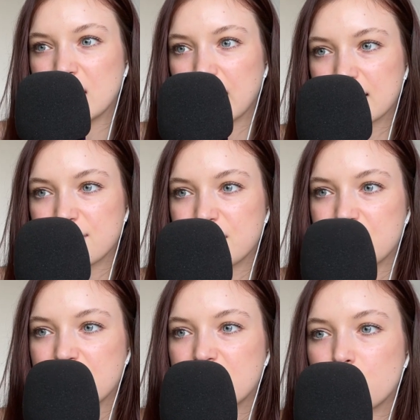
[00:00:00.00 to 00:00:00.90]

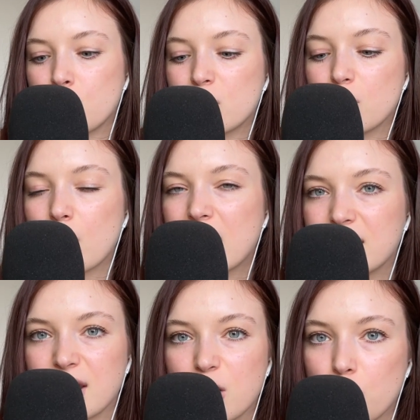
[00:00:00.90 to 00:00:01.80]
activities, you can do
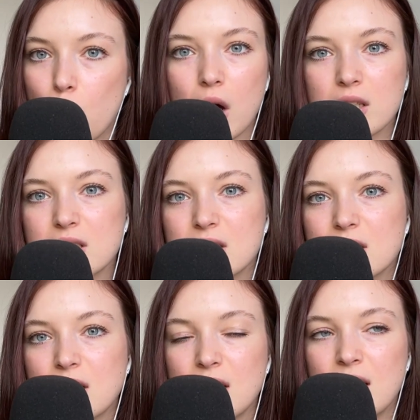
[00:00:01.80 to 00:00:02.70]
anything you want.
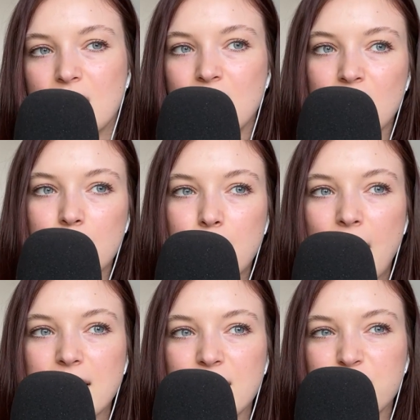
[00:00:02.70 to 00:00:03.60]

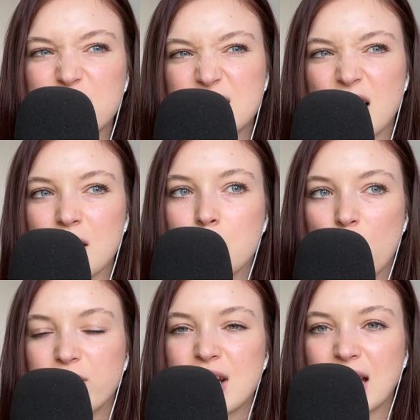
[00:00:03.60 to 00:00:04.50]
But if it's like
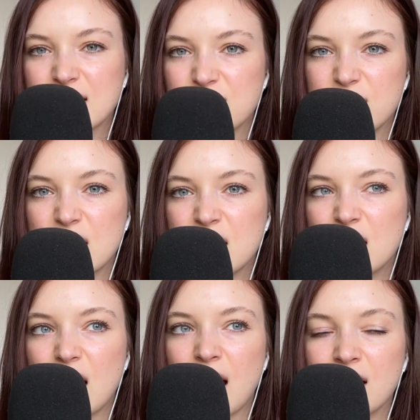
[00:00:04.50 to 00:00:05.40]
more of an activity
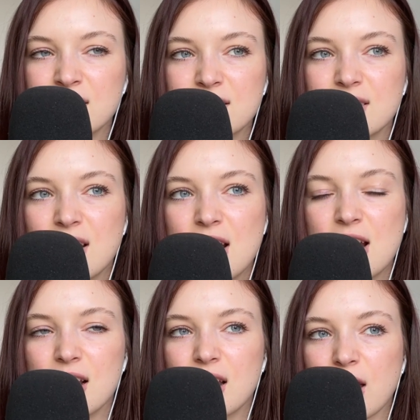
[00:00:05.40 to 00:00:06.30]
and
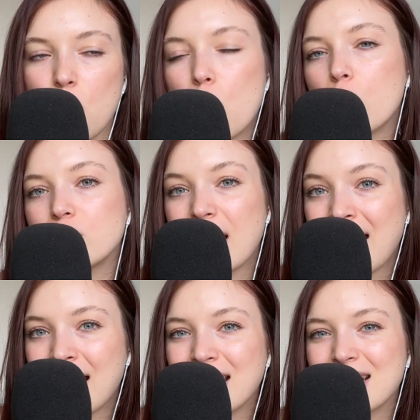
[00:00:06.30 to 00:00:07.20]
like a whole
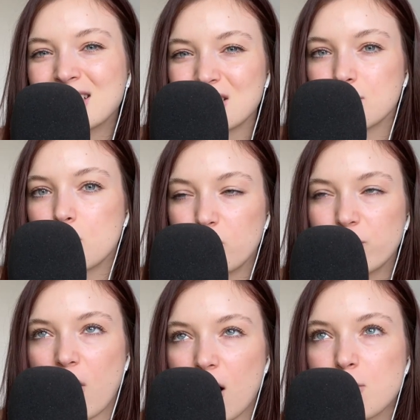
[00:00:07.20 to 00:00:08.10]
day, it's
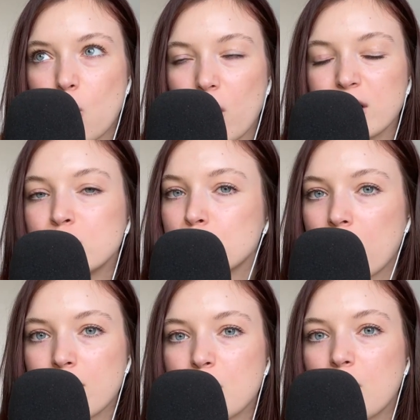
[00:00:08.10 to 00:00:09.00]
far more
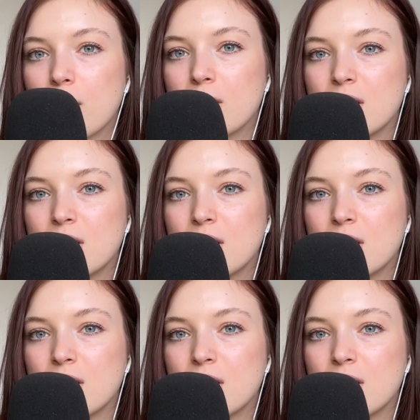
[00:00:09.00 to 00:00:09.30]
enjoyable,